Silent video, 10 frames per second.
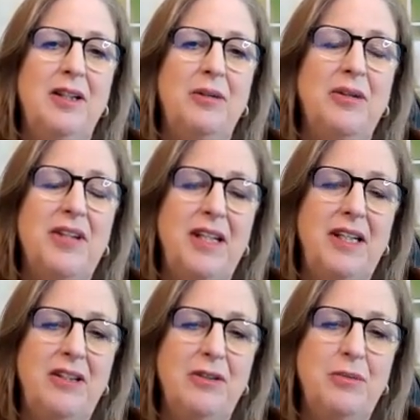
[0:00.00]
Well, thank
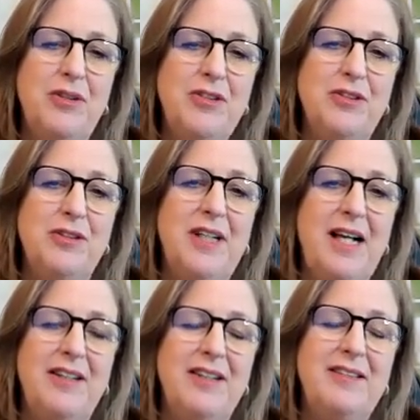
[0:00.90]
you, Richard,
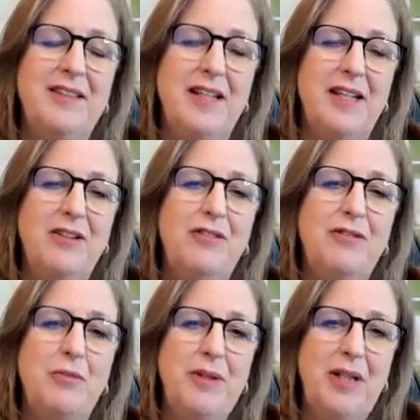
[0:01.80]
Alice, and Ethel,
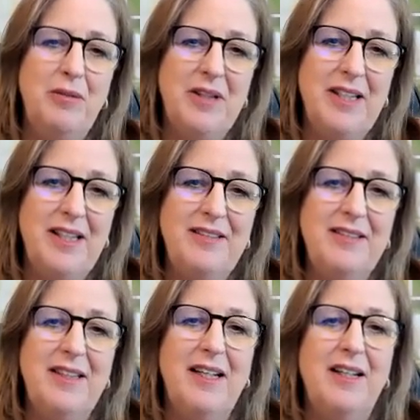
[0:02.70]
for being with us
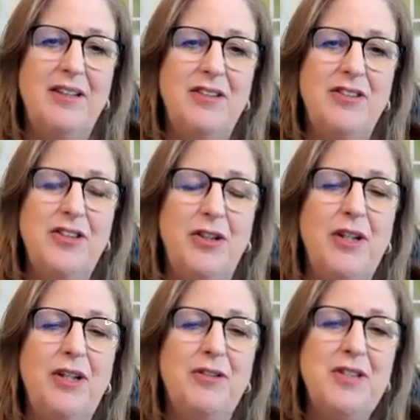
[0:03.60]
and
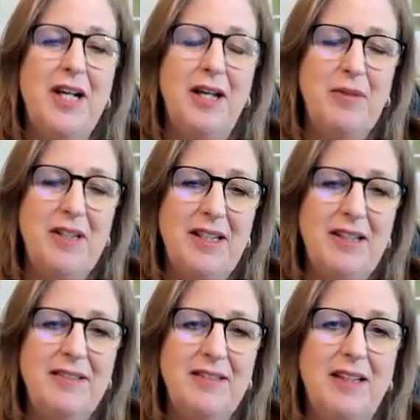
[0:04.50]
sharing your time with
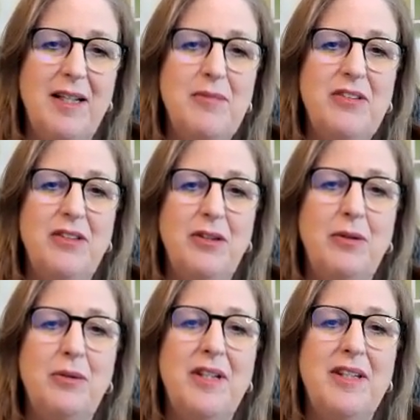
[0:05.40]
us. I am
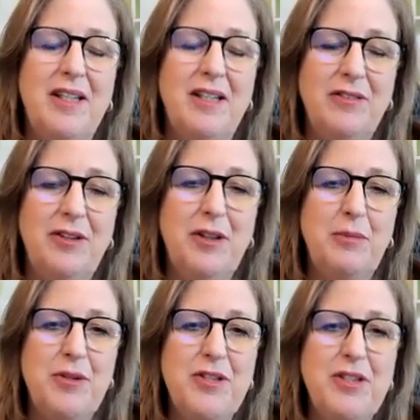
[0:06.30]
so thankful and
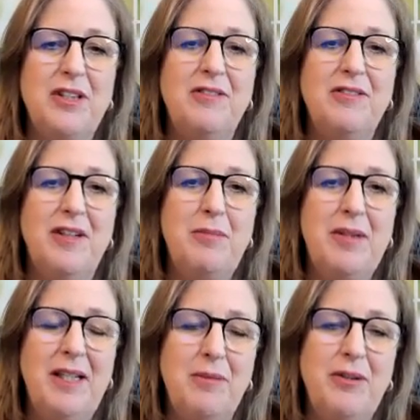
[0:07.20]
appreciative of
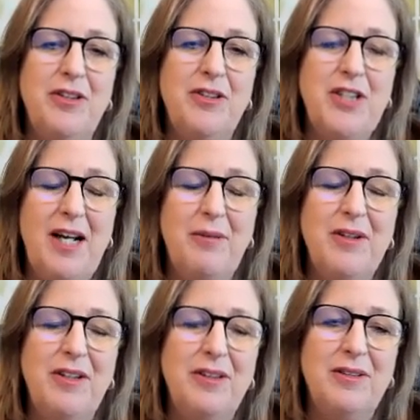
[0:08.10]
being able to chat with
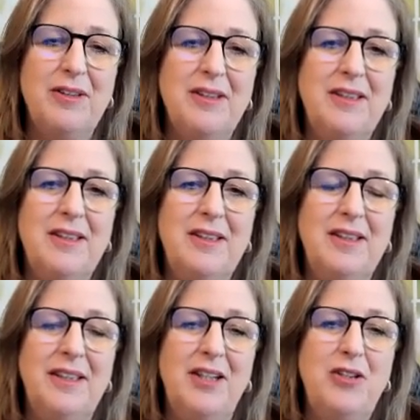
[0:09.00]
you
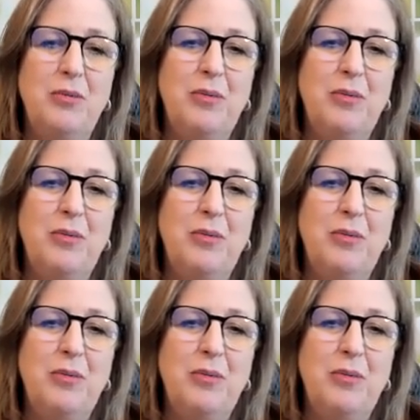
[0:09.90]
and your